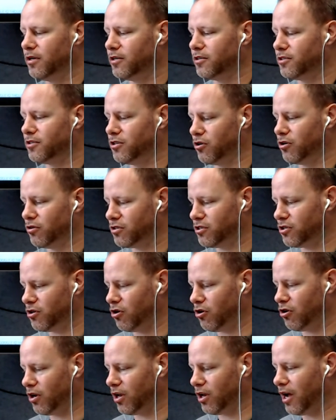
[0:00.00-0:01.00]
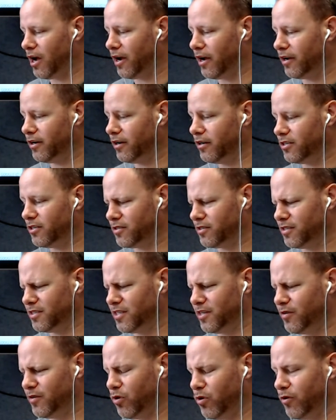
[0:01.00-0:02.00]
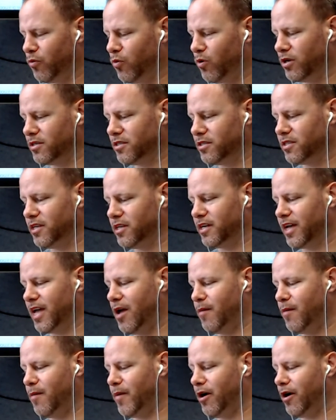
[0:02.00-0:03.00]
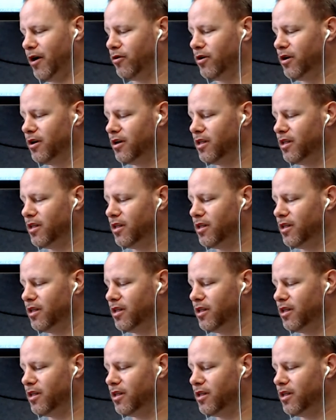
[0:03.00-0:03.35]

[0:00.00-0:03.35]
search online just to see when it was that it came out.